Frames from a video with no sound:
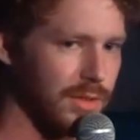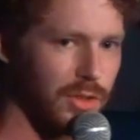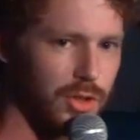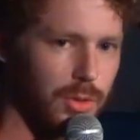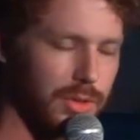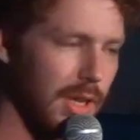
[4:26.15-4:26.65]
and
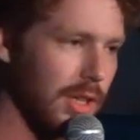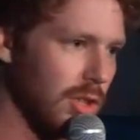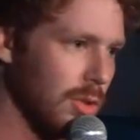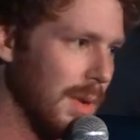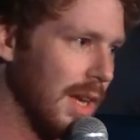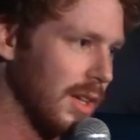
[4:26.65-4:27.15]
she was like,
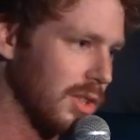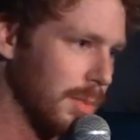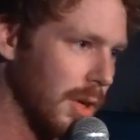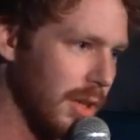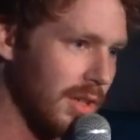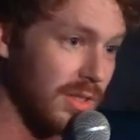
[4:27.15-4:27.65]
you may
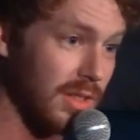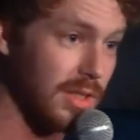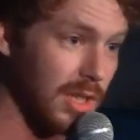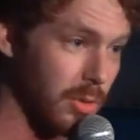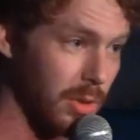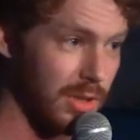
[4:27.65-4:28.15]
experience a
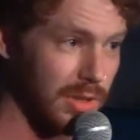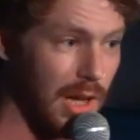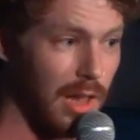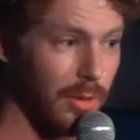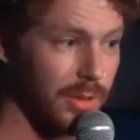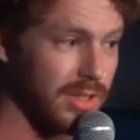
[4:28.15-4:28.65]
decreased
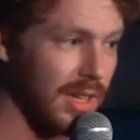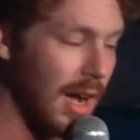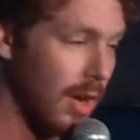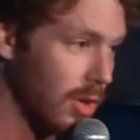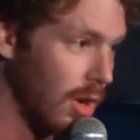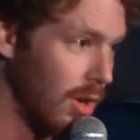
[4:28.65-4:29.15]
tolerance to
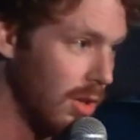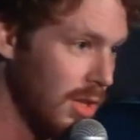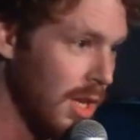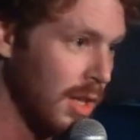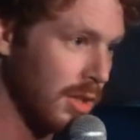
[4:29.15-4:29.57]
alcohol.